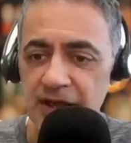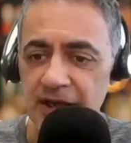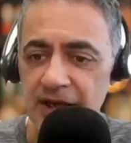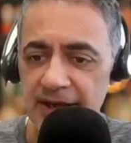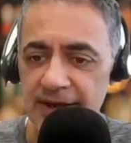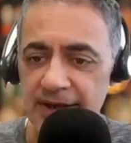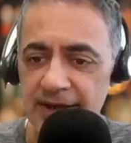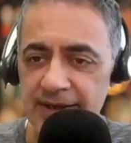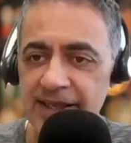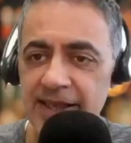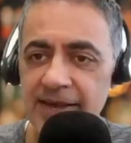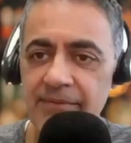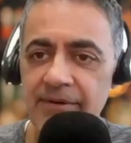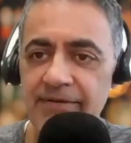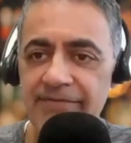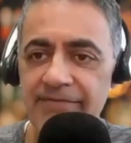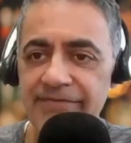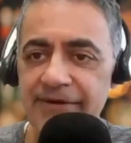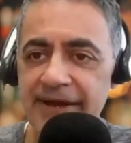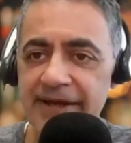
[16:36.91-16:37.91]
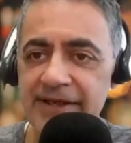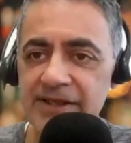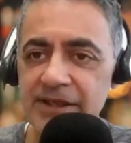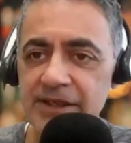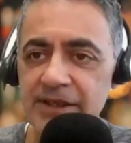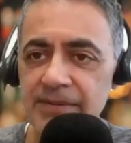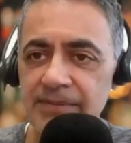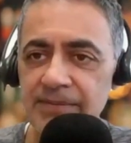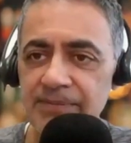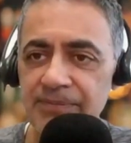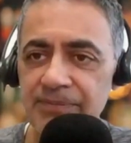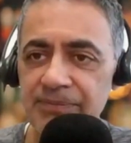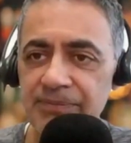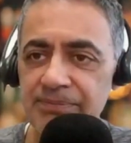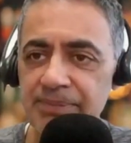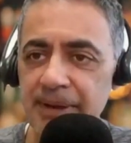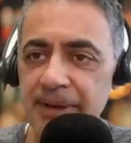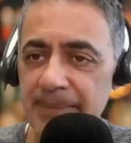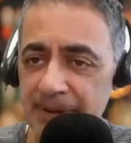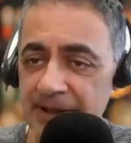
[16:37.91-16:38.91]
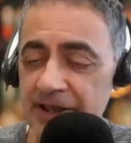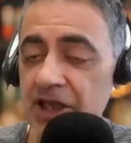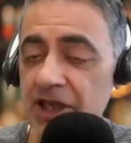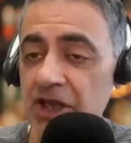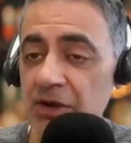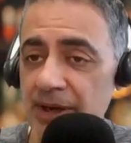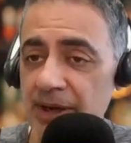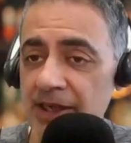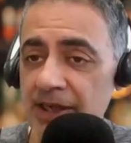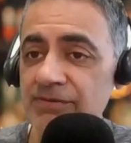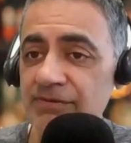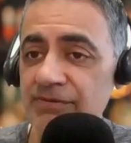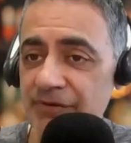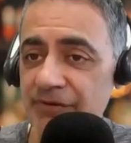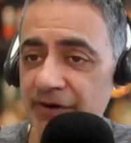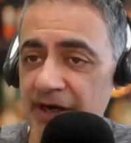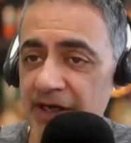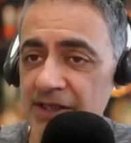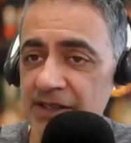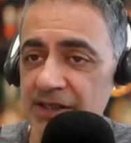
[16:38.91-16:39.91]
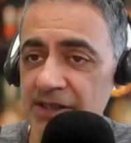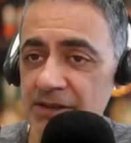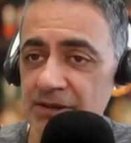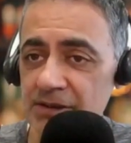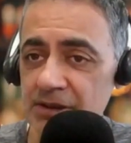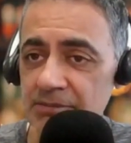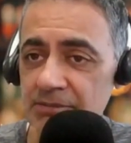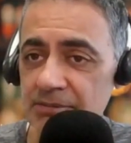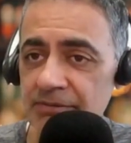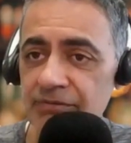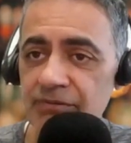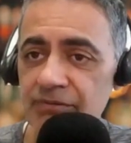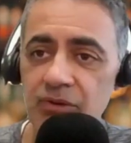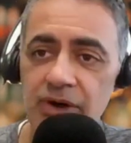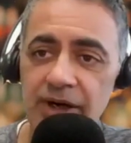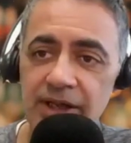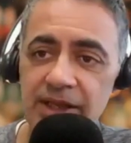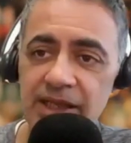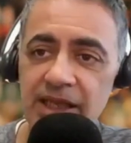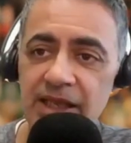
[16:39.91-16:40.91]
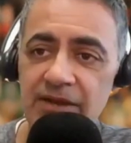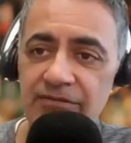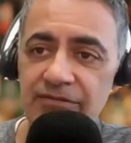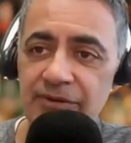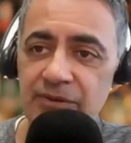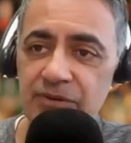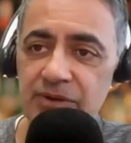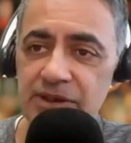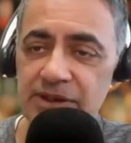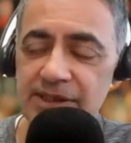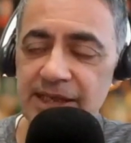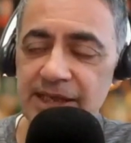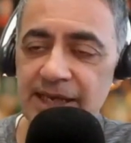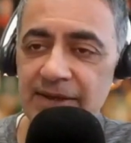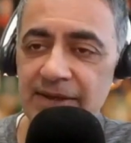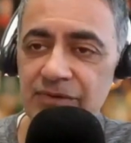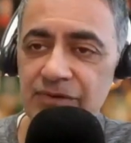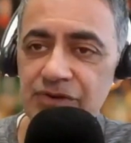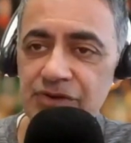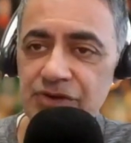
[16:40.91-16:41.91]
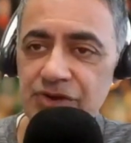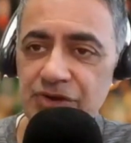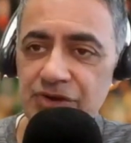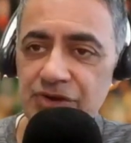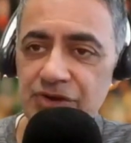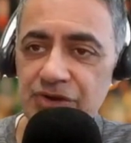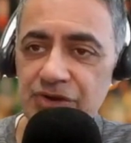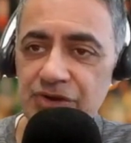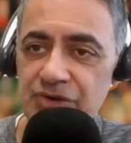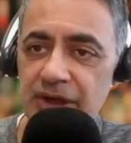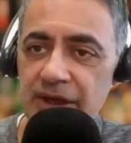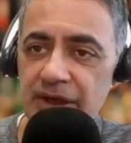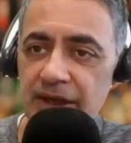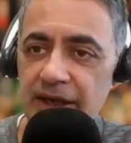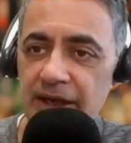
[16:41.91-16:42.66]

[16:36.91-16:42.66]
And I think it will affect people in the US first before I think it filters down to